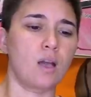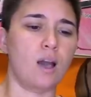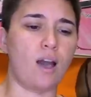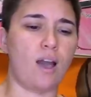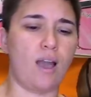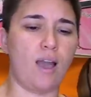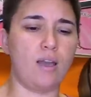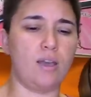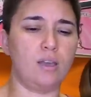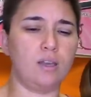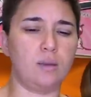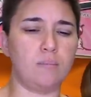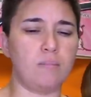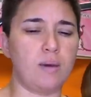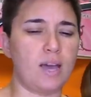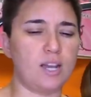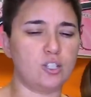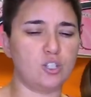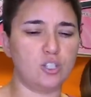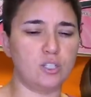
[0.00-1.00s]
I
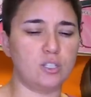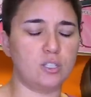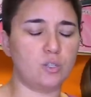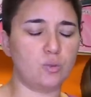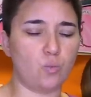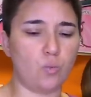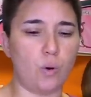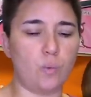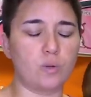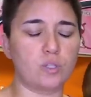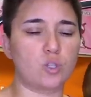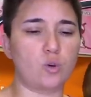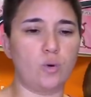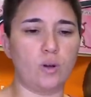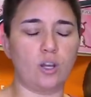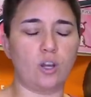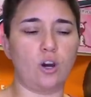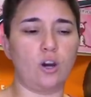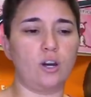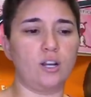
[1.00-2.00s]
imagined what was
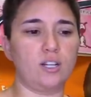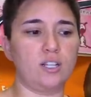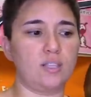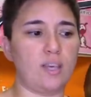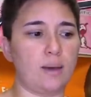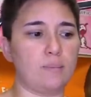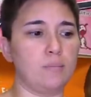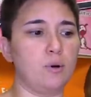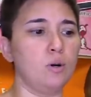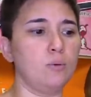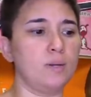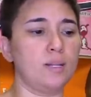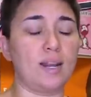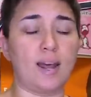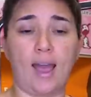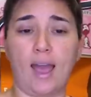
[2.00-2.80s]
going on in that moment.